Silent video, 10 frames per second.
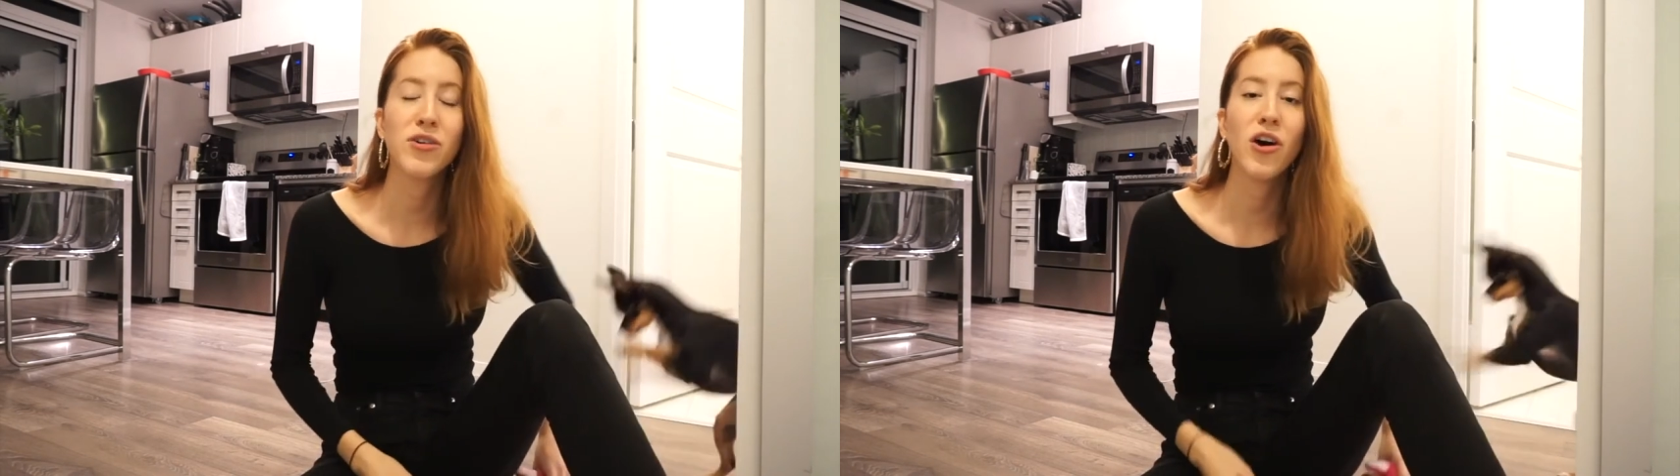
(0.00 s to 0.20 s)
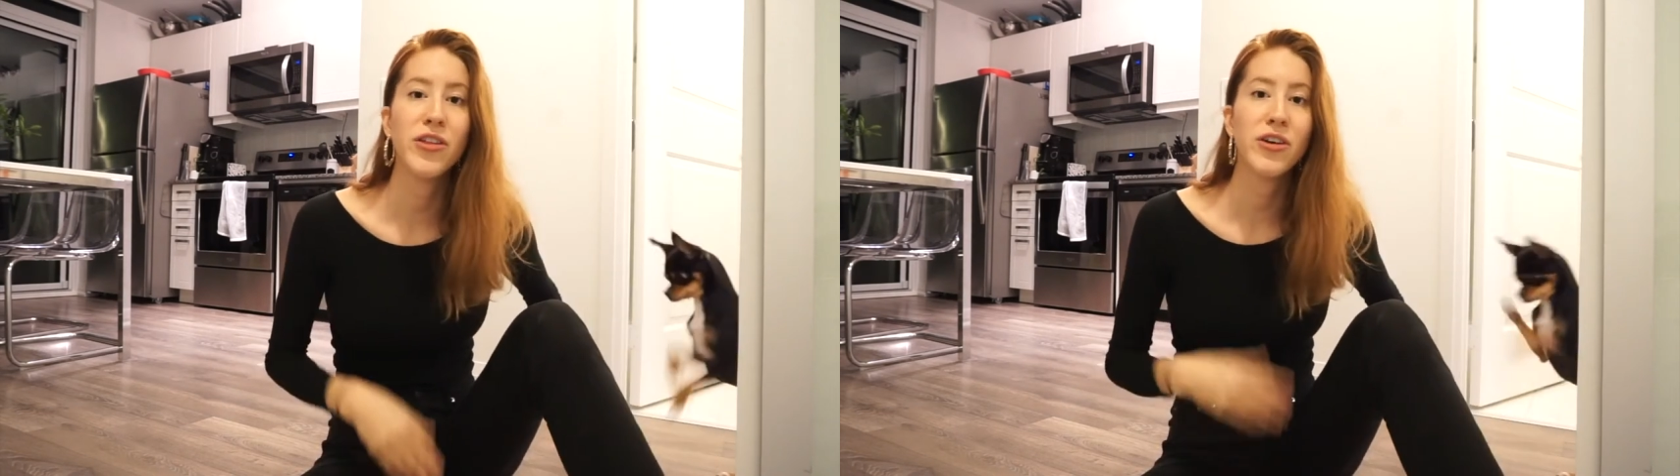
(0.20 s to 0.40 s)

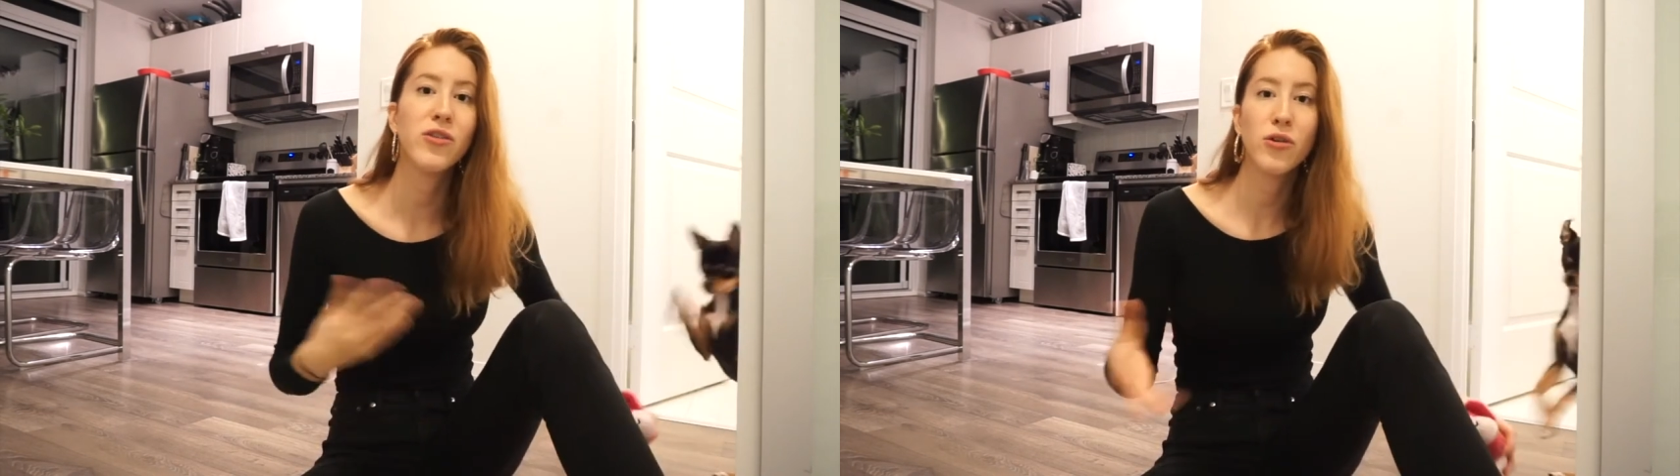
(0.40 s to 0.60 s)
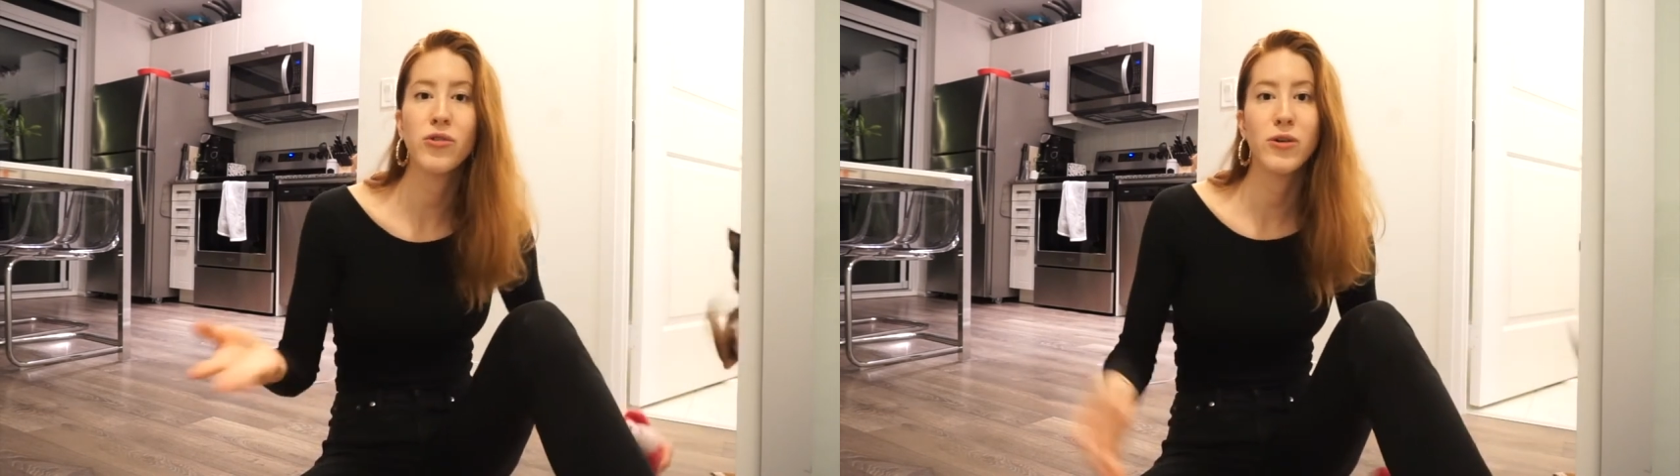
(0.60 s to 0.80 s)
called the
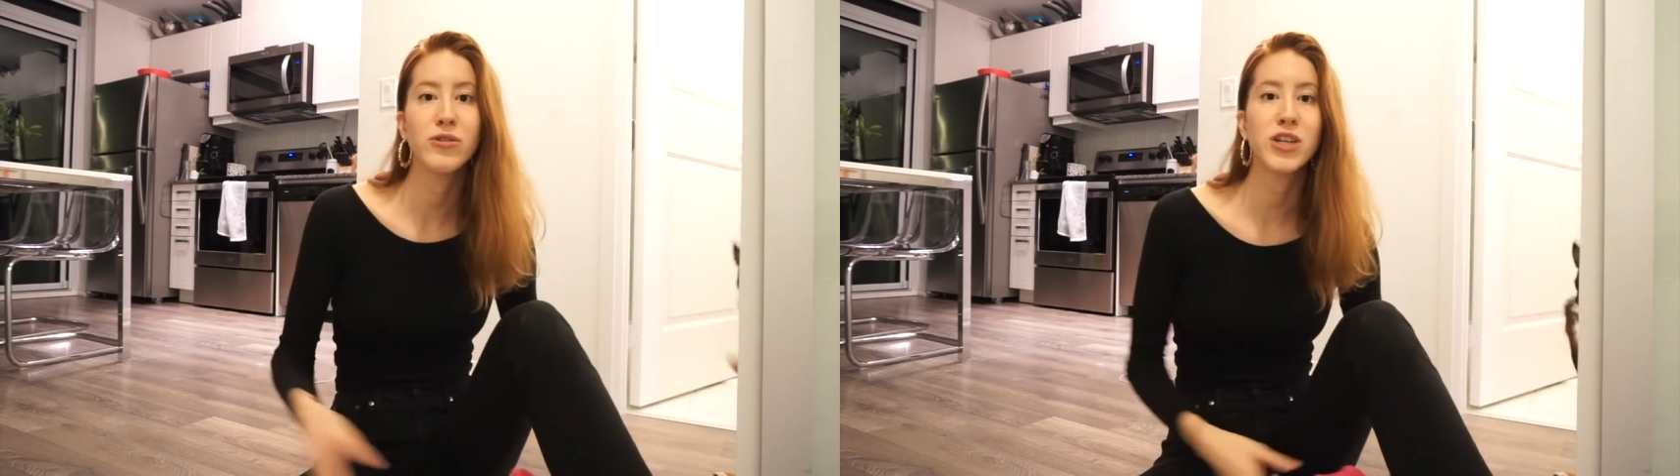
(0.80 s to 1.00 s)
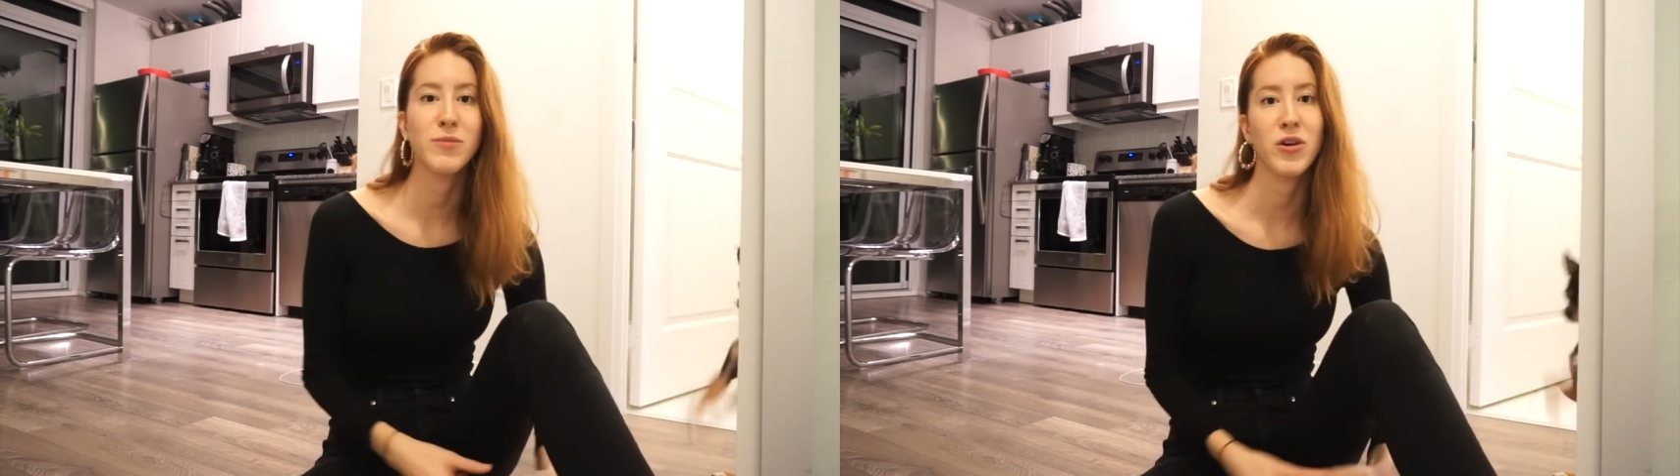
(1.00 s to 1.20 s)
Coco
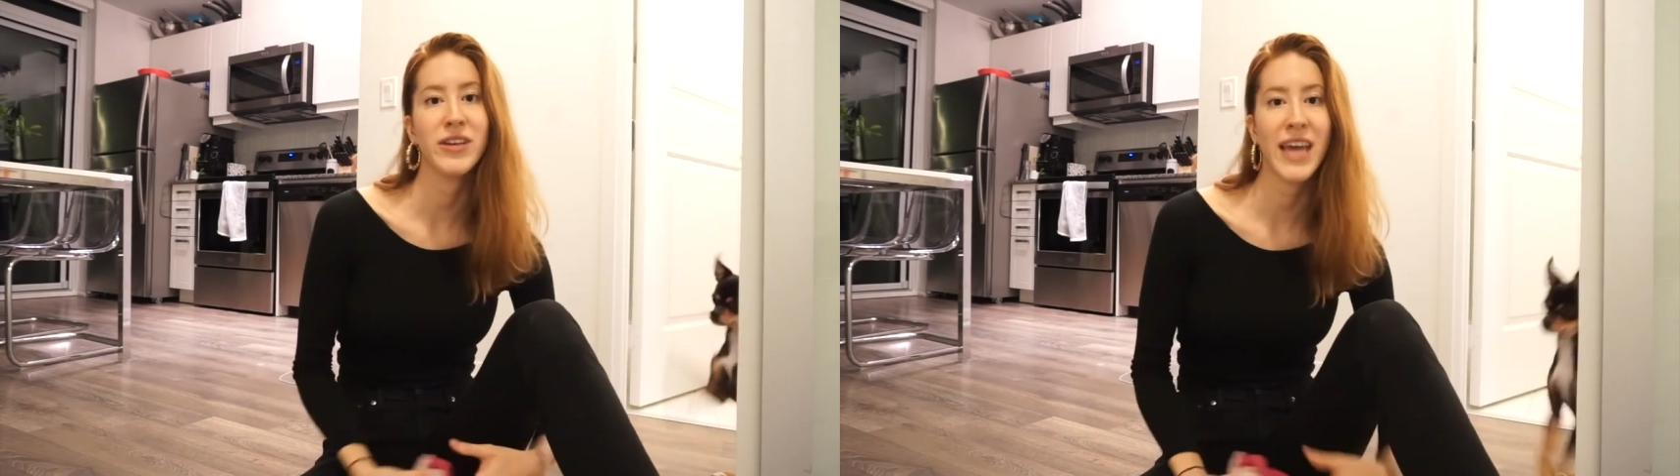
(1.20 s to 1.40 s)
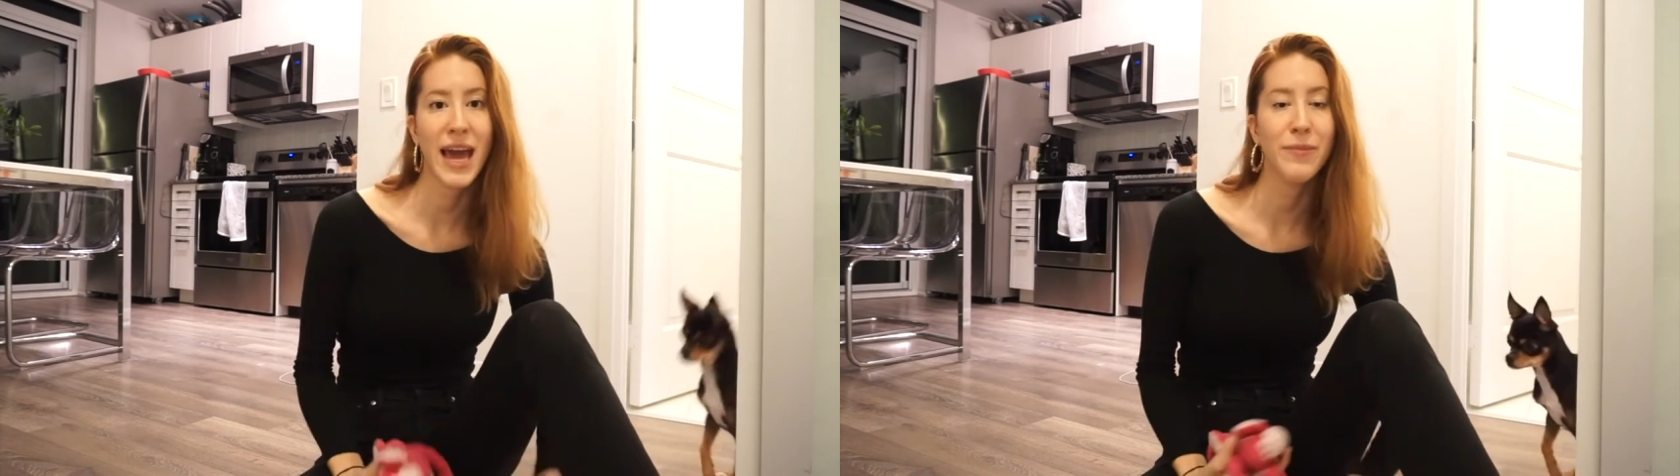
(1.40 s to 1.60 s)
Rocha
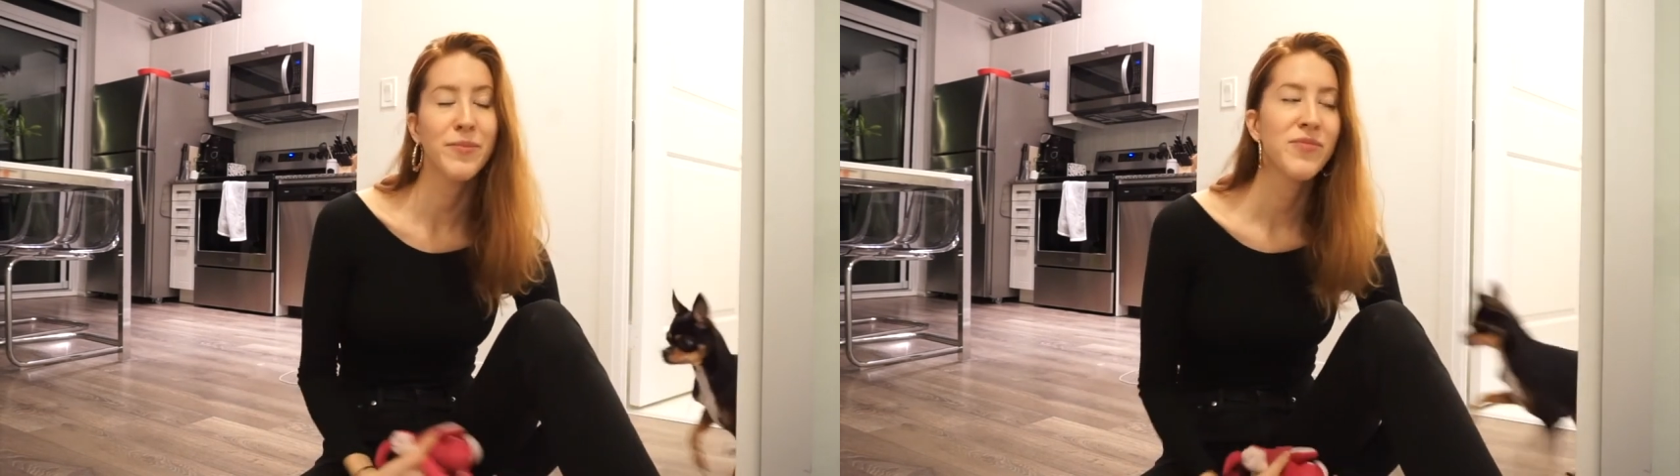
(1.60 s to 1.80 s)
Model Camp.